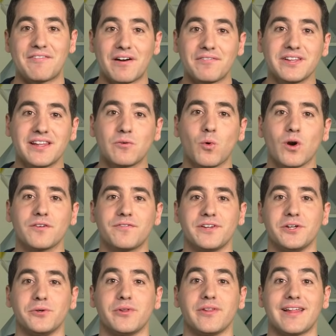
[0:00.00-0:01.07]
If everything worked for
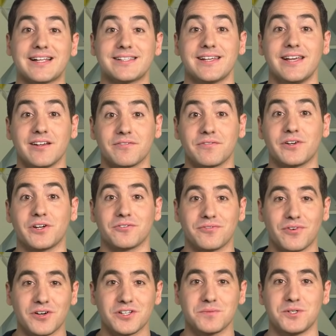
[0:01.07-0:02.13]
you, then that's it for your
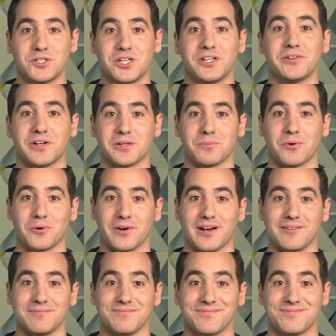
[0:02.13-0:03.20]
first machine learning
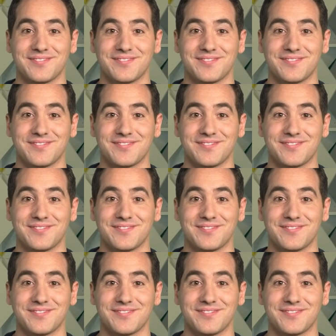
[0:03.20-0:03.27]
program.